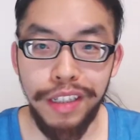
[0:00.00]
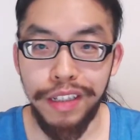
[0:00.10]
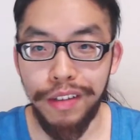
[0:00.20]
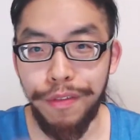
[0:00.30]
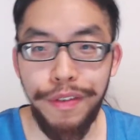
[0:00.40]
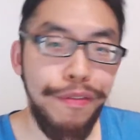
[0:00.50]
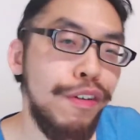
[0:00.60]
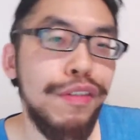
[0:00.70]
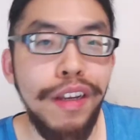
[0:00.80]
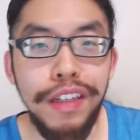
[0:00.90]

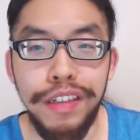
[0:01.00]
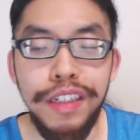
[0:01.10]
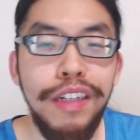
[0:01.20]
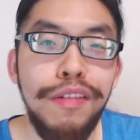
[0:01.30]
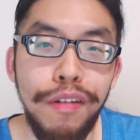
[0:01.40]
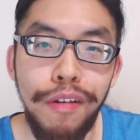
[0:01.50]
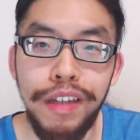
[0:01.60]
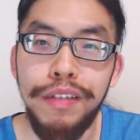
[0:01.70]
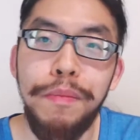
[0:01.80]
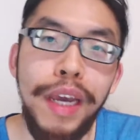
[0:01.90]
reverse engineered the
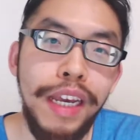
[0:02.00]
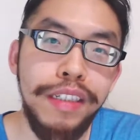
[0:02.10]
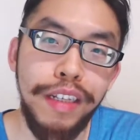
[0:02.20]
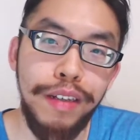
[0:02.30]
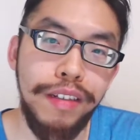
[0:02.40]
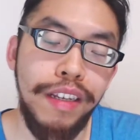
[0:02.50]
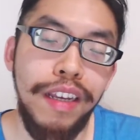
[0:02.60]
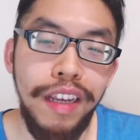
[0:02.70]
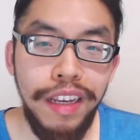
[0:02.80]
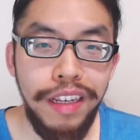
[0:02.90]
quantum bands, and
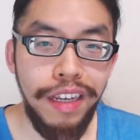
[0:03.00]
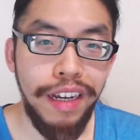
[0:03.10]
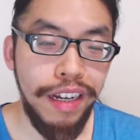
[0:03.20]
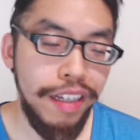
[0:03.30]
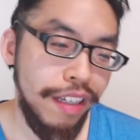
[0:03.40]
yeah.